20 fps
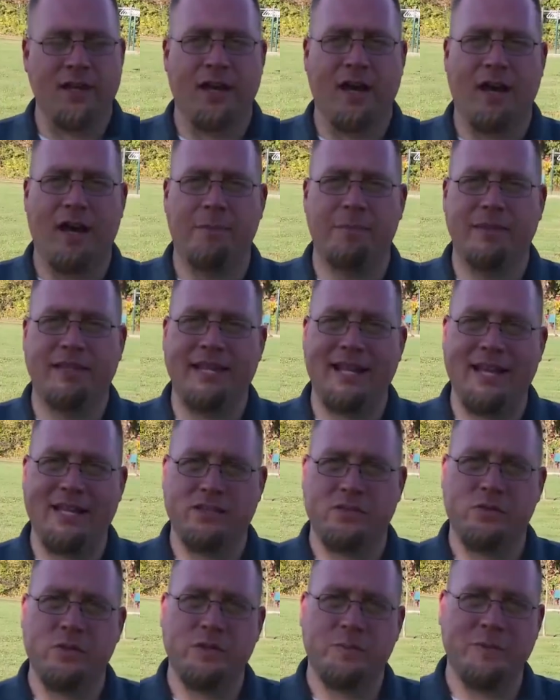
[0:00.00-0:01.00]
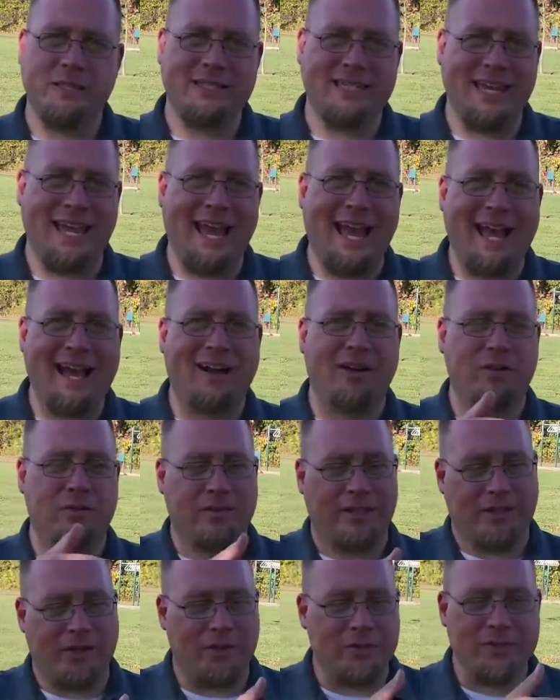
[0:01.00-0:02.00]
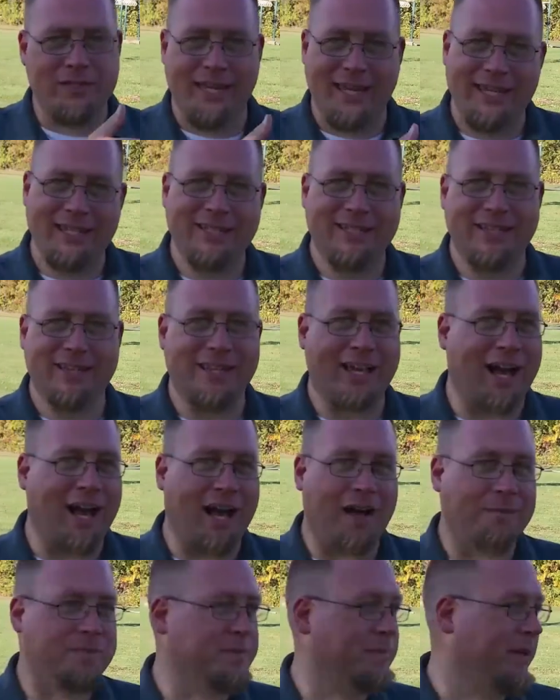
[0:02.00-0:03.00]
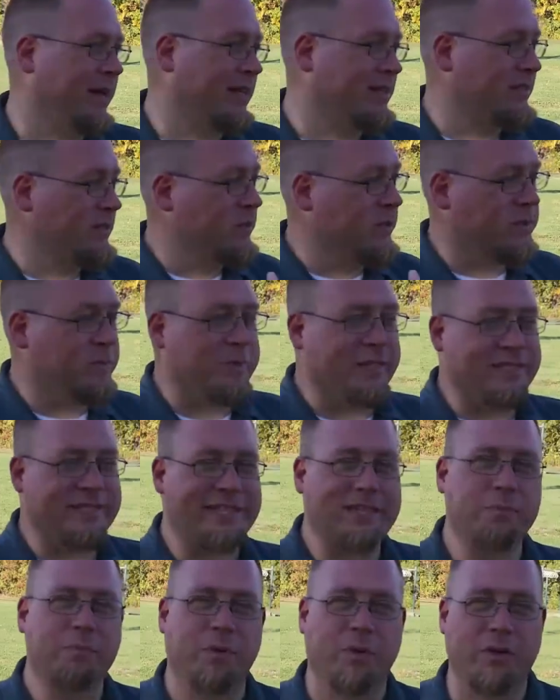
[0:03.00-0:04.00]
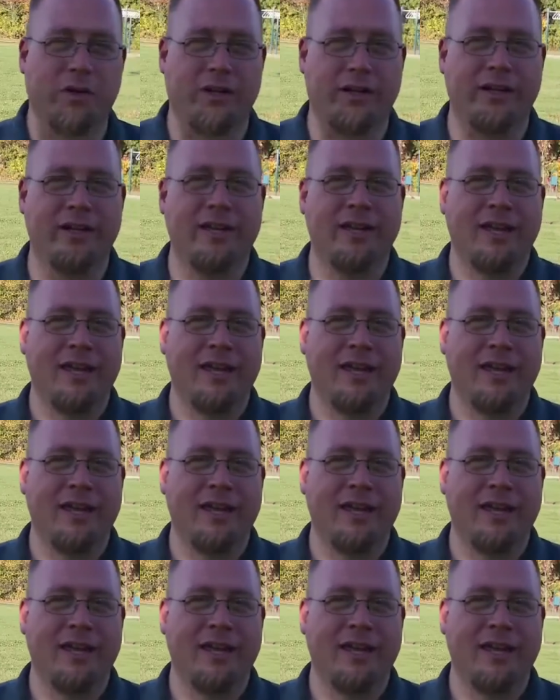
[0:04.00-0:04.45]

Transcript: but then it has USB-C out that goes into the OBSBOT's USB-C port,